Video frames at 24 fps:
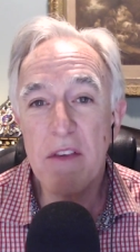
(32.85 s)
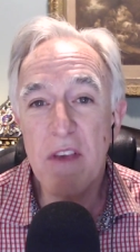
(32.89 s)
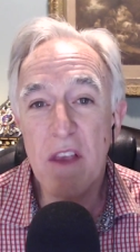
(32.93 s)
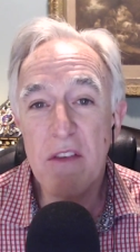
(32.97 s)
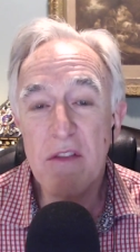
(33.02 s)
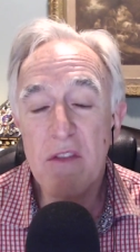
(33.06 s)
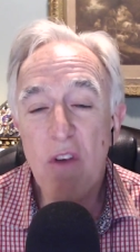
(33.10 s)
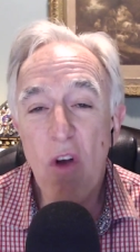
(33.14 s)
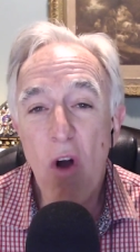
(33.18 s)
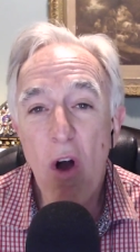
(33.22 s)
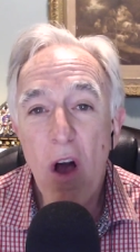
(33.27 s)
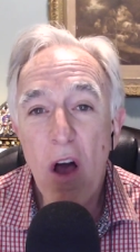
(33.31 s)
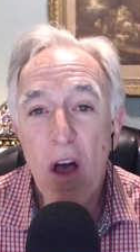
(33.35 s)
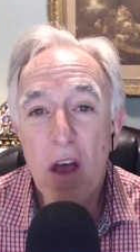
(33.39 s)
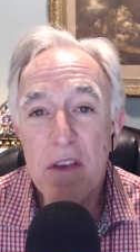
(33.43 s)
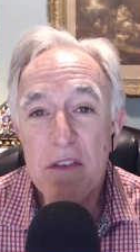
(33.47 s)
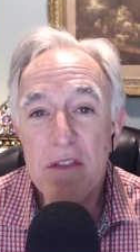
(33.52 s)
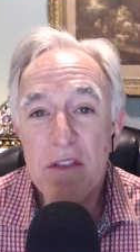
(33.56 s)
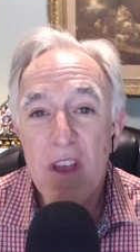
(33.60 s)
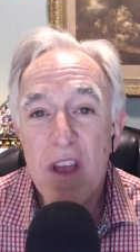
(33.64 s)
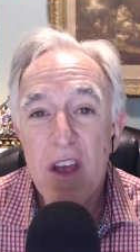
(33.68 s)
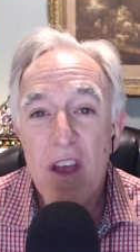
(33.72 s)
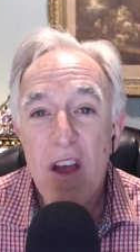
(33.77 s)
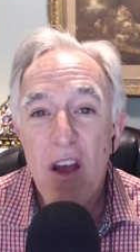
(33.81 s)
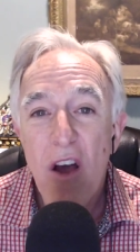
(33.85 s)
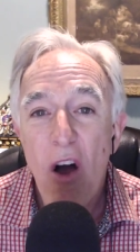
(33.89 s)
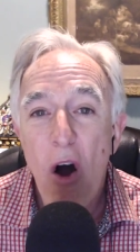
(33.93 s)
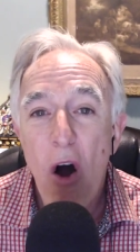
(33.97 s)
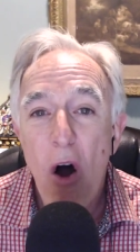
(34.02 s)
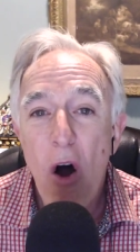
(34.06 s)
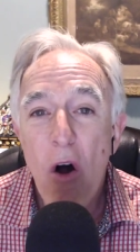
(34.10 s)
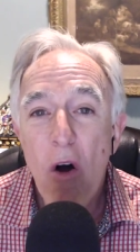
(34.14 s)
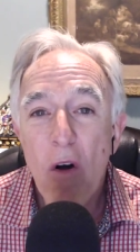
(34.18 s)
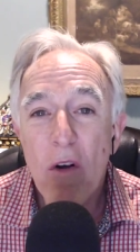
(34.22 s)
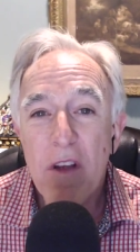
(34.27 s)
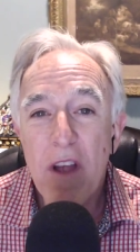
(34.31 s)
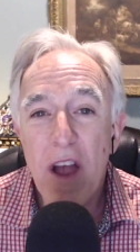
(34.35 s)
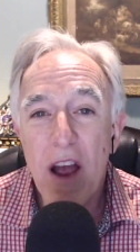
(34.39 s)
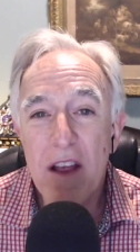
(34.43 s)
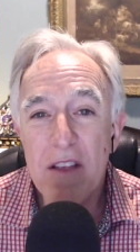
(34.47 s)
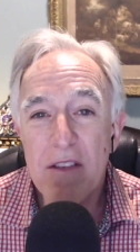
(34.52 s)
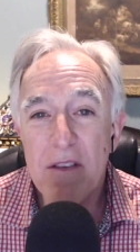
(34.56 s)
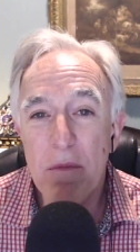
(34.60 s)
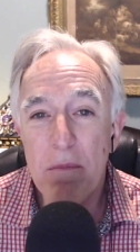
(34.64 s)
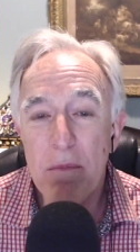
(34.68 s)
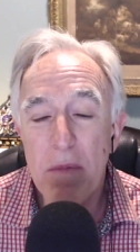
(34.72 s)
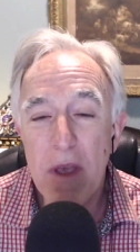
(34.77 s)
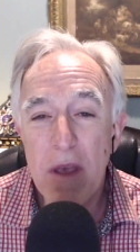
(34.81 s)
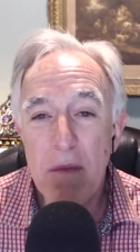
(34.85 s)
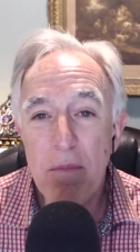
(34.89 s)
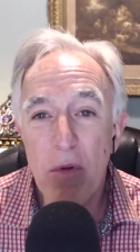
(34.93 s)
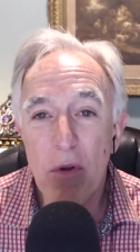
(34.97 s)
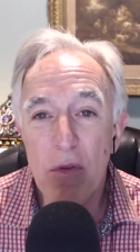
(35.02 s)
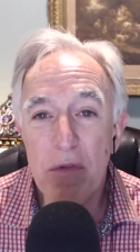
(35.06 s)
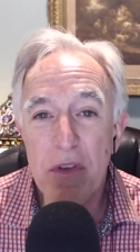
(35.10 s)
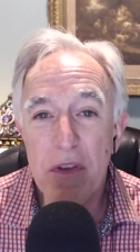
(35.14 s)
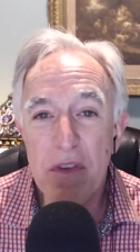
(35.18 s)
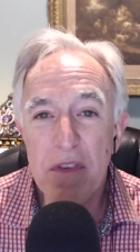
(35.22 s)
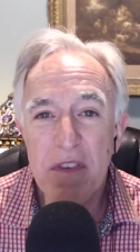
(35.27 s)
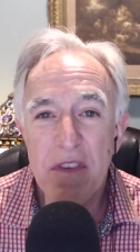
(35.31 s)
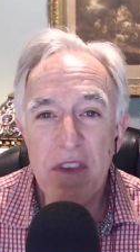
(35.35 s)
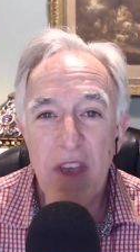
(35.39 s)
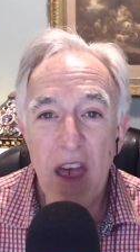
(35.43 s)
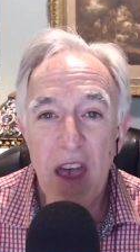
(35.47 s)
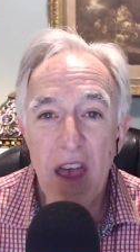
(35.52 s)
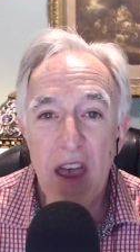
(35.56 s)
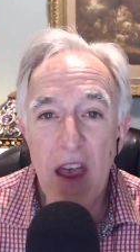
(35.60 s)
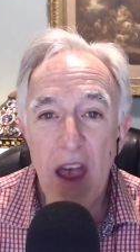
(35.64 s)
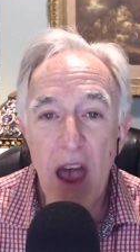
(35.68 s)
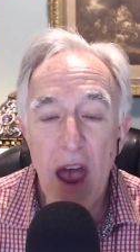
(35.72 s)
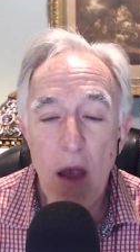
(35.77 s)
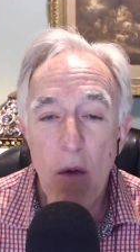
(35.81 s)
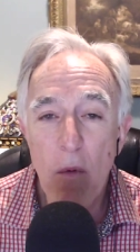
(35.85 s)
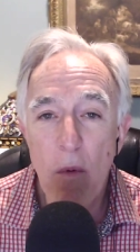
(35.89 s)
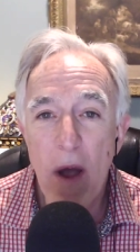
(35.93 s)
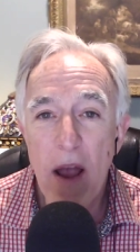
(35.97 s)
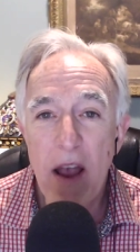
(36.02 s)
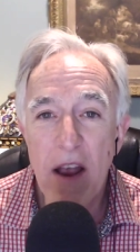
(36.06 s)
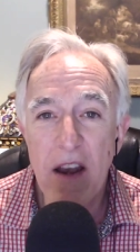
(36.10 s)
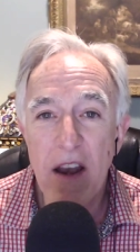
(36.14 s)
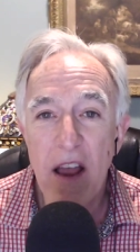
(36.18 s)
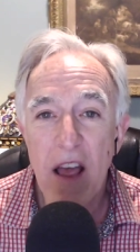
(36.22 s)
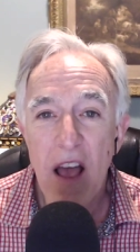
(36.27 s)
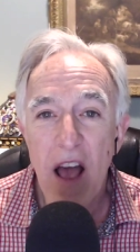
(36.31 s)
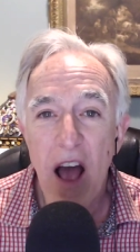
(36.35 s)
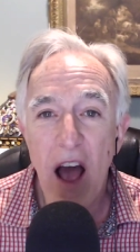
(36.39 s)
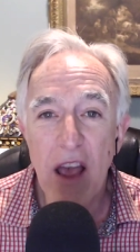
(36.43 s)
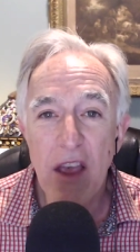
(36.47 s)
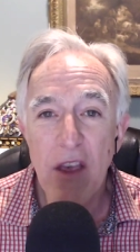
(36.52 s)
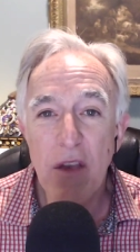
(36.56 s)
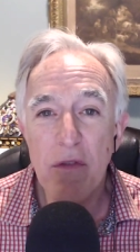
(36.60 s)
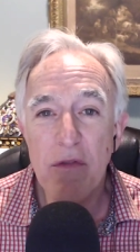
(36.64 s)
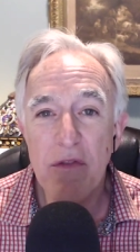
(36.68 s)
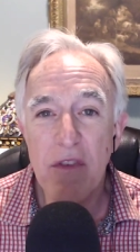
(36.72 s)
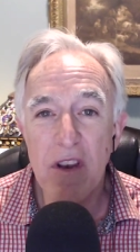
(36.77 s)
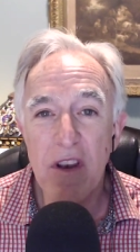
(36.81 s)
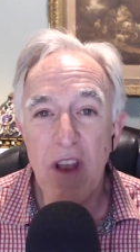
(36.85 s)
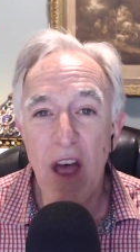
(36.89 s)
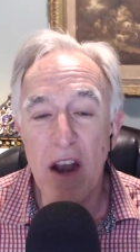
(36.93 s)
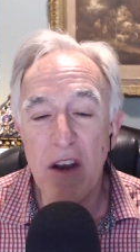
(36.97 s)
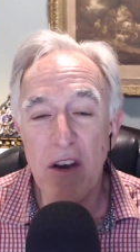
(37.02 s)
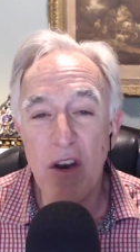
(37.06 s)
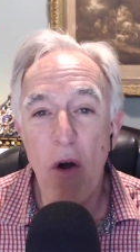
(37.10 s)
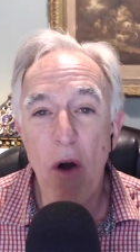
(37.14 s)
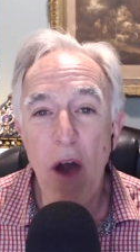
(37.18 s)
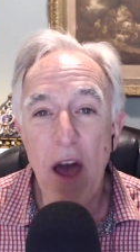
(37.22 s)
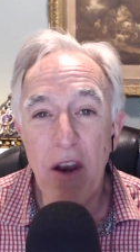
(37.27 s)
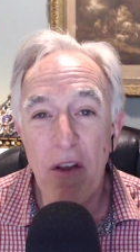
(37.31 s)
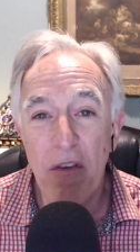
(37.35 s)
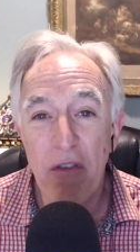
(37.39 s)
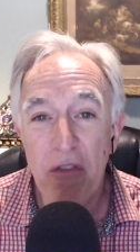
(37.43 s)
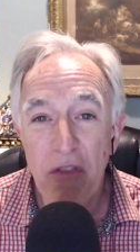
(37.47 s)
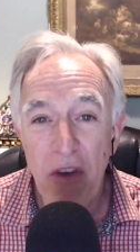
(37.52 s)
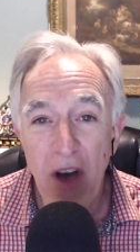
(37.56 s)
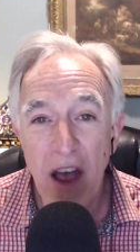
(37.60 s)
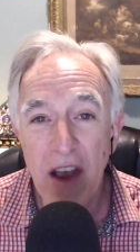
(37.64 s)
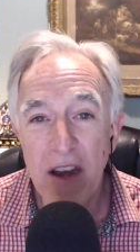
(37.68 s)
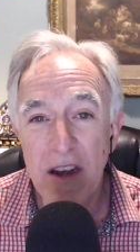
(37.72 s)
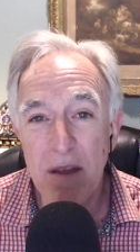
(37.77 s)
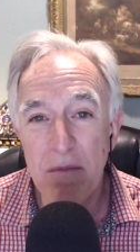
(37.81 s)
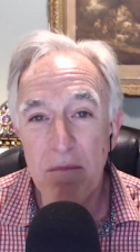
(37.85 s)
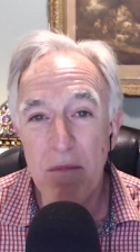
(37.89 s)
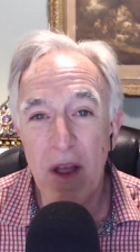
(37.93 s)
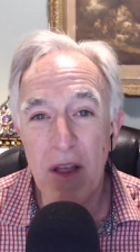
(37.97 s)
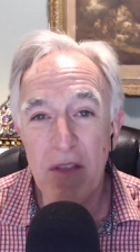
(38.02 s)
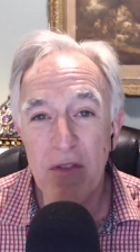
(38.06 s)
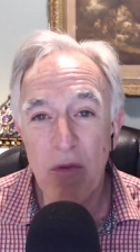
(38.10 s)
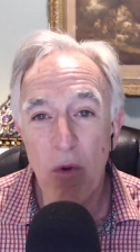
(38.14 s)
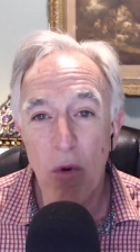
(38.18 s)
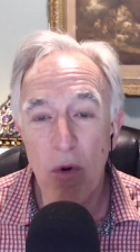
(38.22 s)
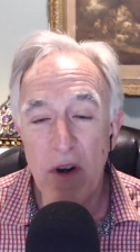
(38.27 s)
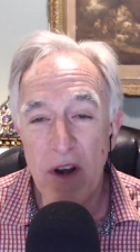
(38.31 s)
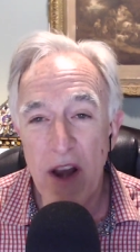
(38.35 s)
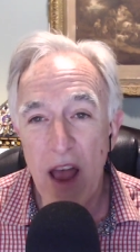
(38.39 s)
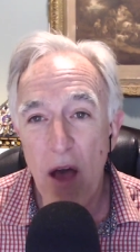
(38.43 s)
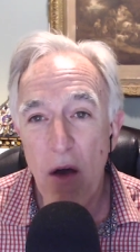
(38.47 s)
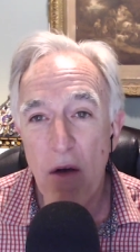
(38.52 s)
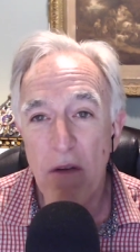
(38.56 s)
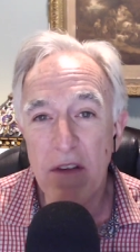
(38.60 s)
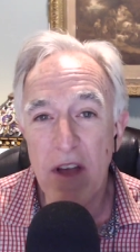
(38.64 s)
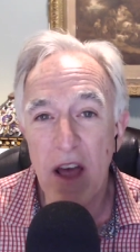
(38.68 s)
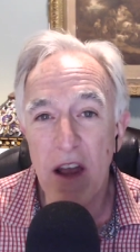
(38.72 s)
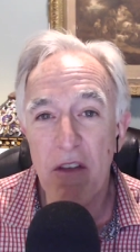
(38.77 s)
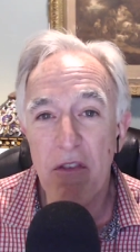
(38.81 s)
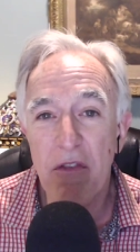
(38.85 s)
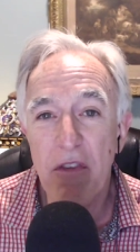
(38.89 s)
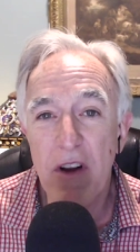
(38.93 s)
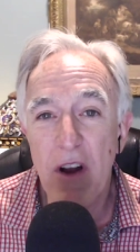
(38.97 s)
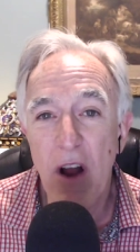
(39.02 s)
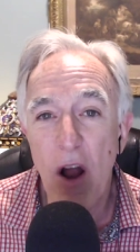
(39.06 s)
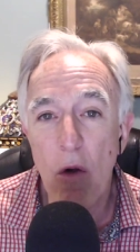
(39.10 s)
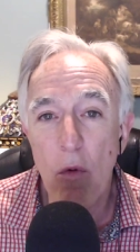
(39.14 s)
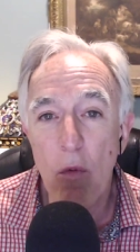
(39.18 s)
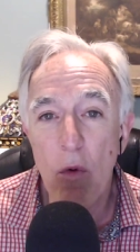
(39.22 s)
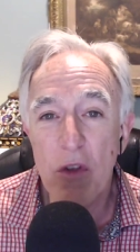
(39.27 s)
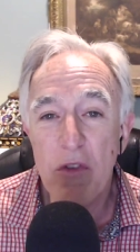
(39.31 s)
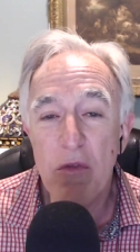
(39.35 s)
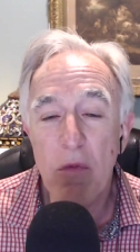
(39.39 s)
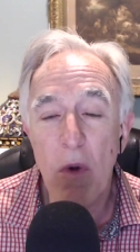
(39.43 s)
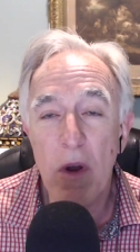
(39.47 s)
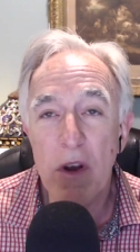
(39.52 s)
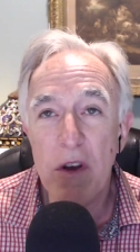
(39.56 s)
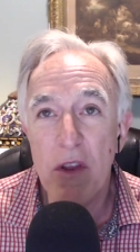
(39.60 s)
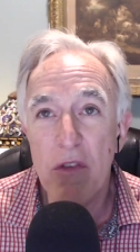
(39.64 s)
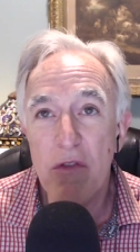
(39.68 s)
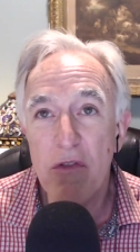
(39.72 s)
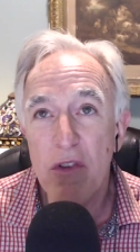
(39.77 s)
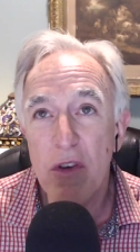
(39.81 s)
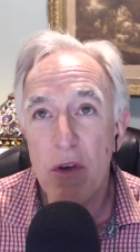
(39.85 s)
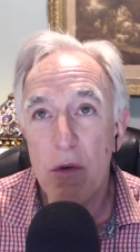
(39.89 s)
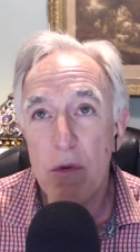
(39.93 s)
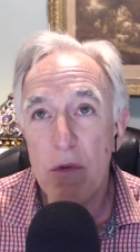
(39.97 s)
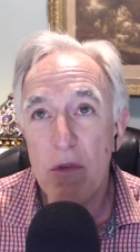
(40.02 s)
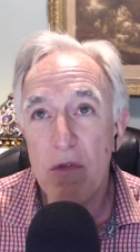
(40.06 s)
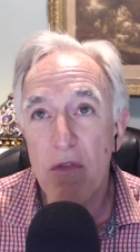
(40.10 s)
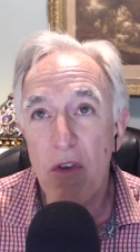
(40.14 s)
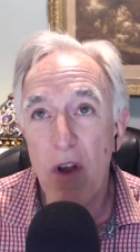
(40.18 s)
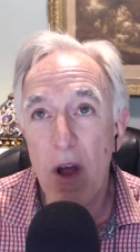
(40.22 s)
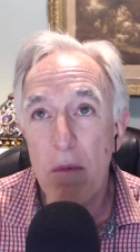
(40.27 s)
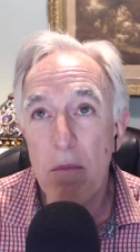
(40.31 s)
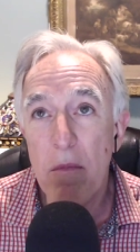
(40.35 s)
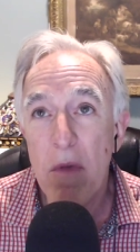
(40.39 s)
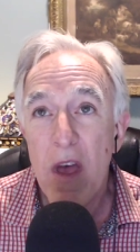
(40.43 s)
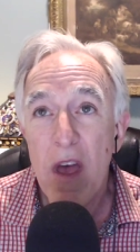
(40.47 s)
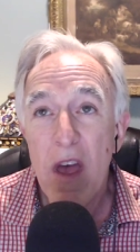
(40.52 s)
has caused all kinds of people to say, hey, wait, I used to not know how to find a mentor. Now I've got to figure out which one to choose from.